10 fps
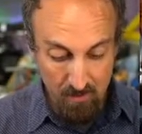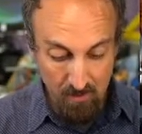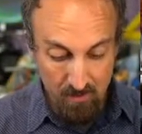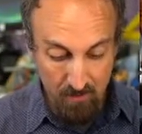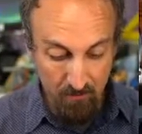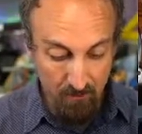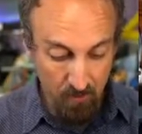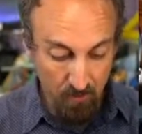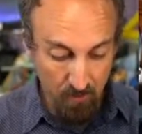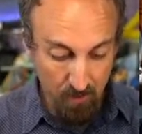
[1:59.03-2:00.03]
some of
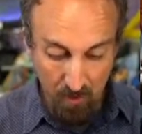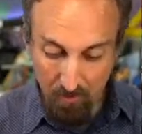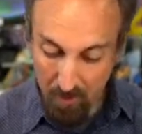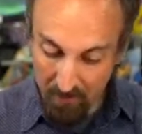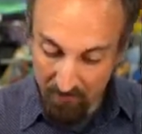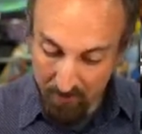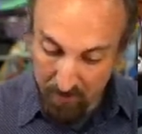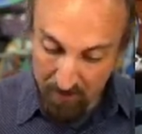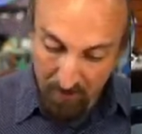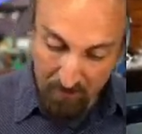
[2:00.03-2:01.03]
you are probably
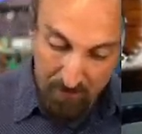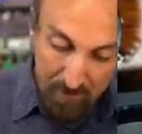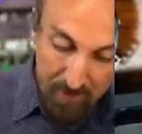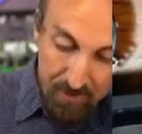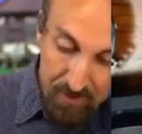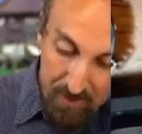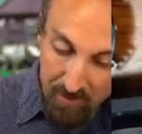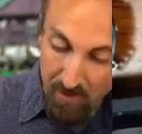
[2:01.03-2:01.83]
familiar with.